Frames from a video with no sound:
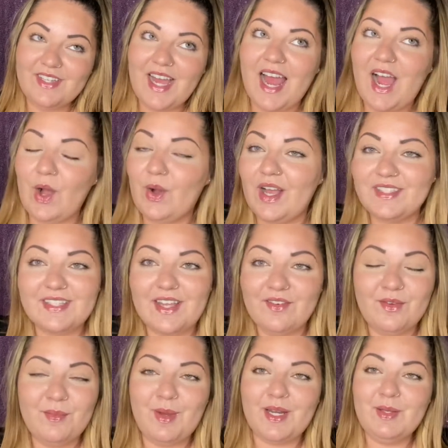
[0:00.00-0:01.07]
How has
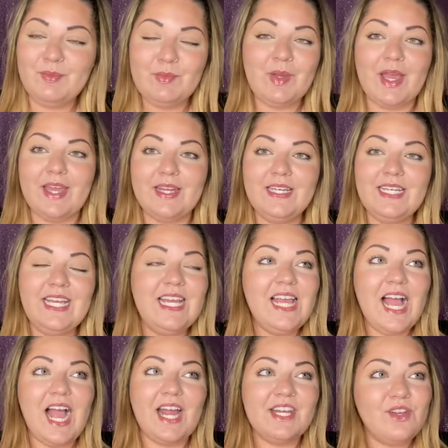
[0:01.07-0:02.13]
everybody been?
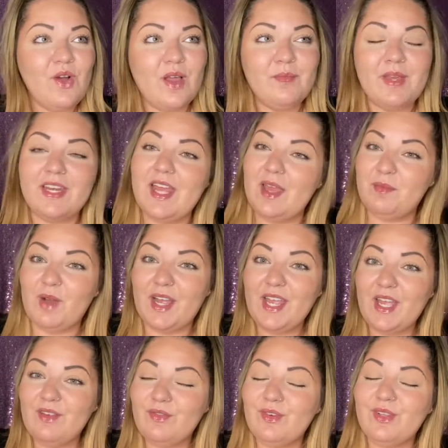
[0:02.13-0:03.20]
I know I've been
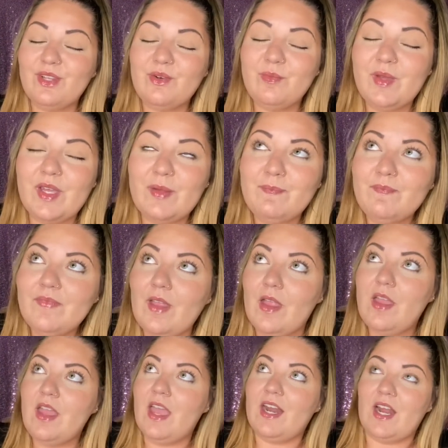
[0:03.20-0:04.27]
MIA for a little bit,
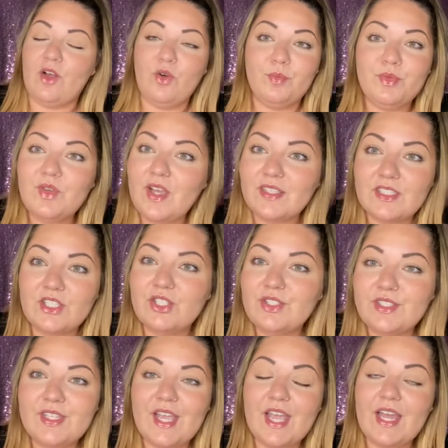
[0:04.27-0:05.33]
and I hope you guys
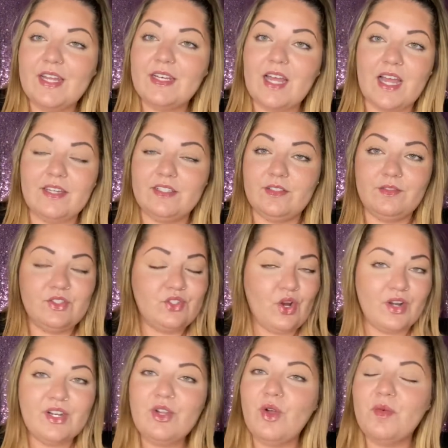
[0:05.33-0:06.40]
understand. I
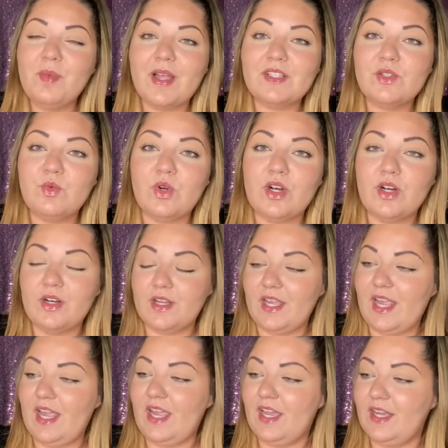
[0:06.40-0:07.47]
started going back to work
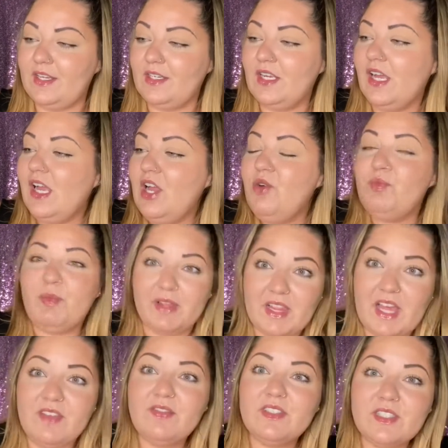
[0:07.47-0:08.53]
and my
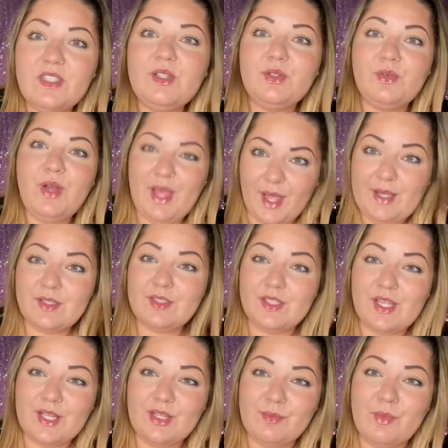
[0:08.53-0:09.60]
life is a little hectic
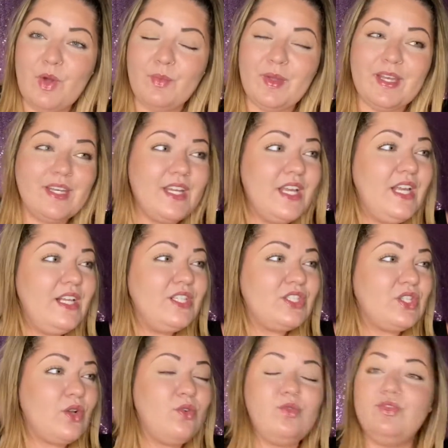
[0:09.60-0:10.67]
at the moment.
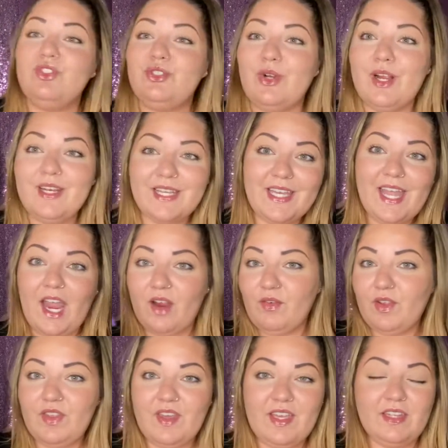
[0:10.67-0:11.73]
So trying to get
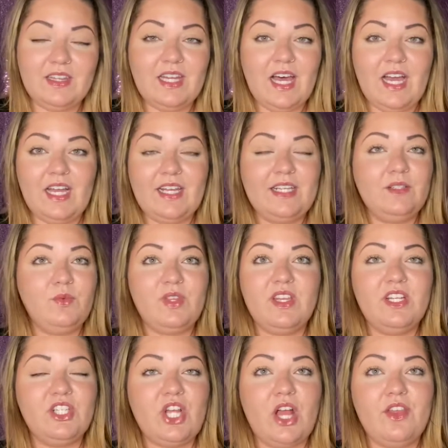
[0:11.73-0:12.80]
everything in line with
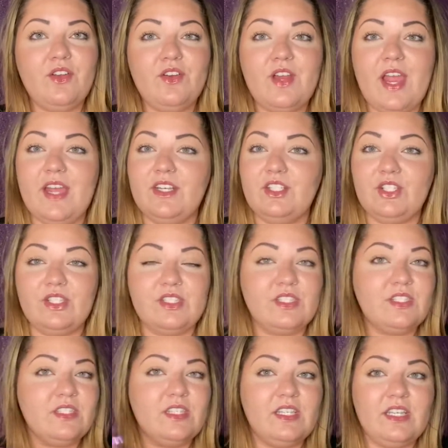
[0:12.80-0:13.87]
each other and
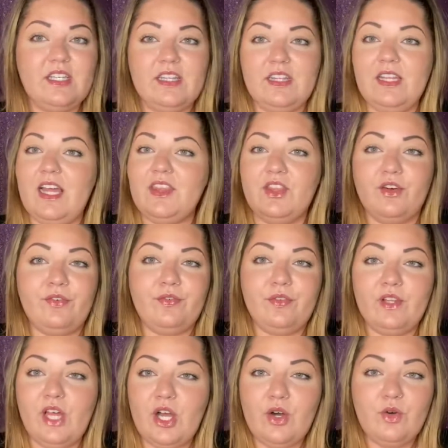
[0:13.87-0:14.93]
just let the
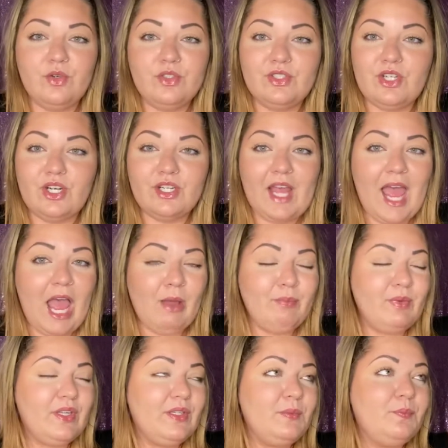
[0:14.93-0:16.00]
flow start to
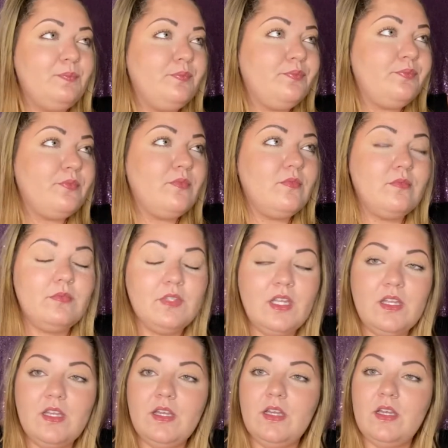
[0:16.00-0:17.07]
happen.
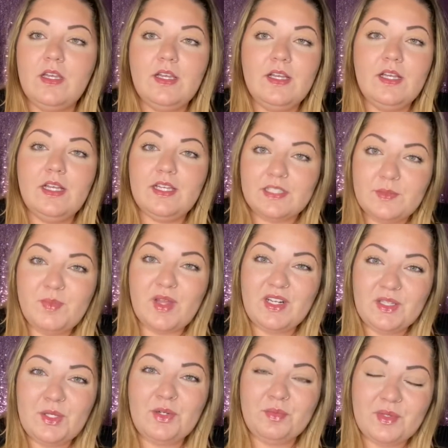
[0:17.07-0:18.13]
It's been a
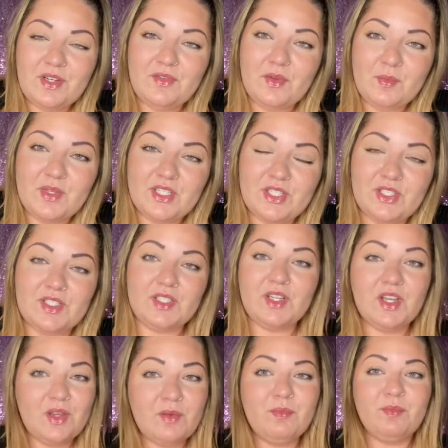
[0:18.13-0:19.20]
little bit of a mission,
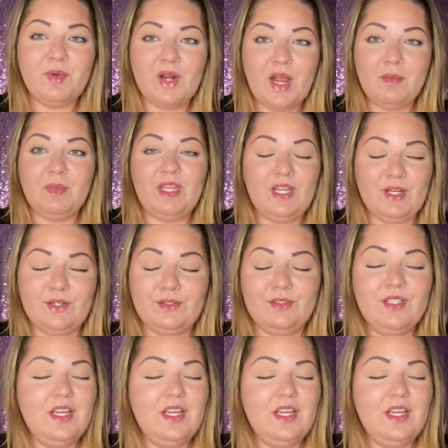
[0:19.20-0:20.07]
but I'm here.